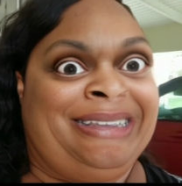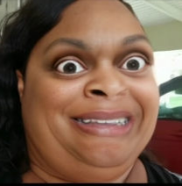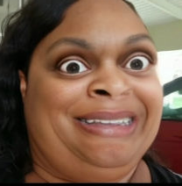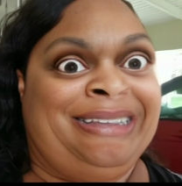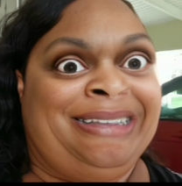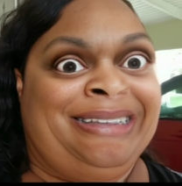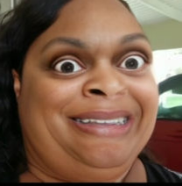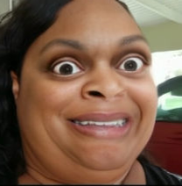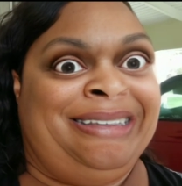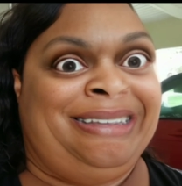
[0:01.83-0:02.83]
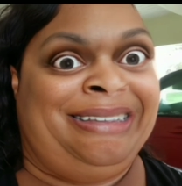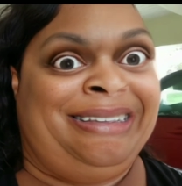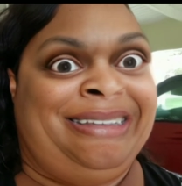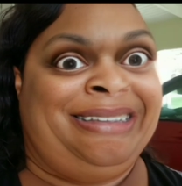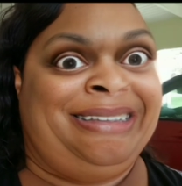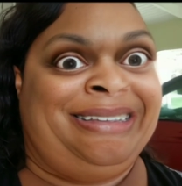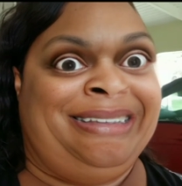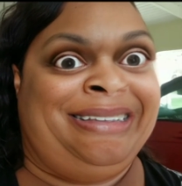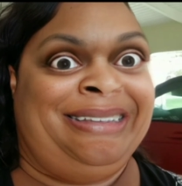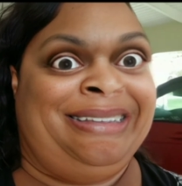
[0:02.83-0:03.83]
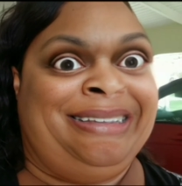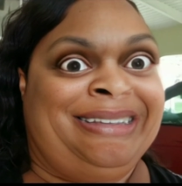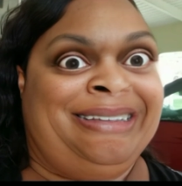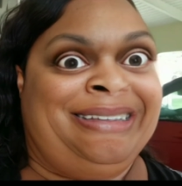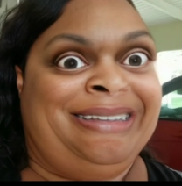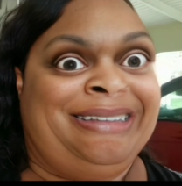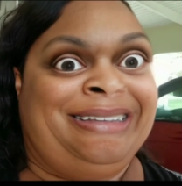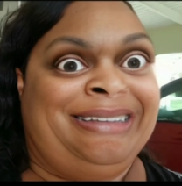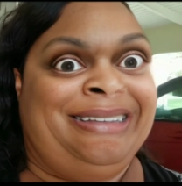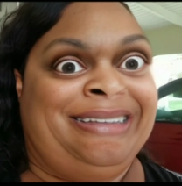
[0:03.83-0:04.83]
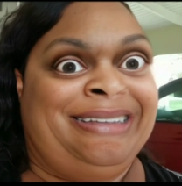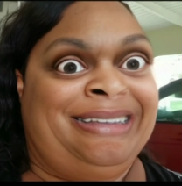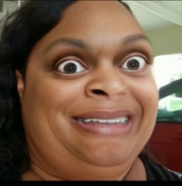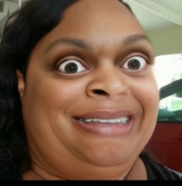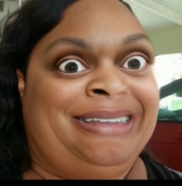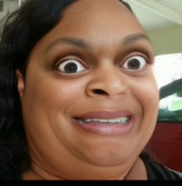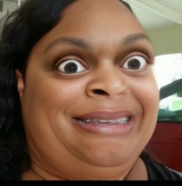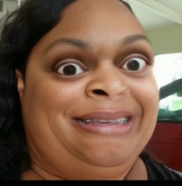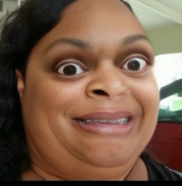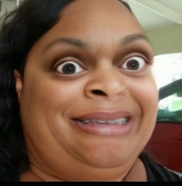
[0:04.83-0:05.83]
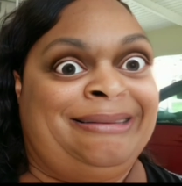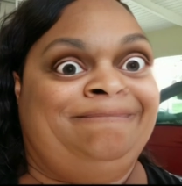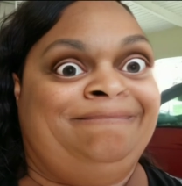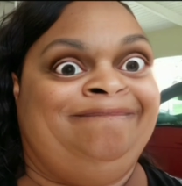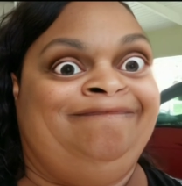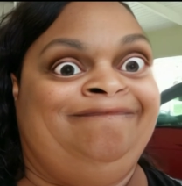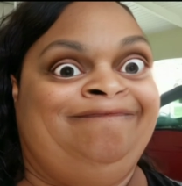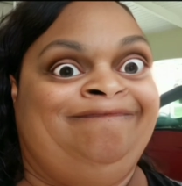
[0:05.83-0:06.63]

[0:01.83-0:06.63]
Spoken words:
[no speech]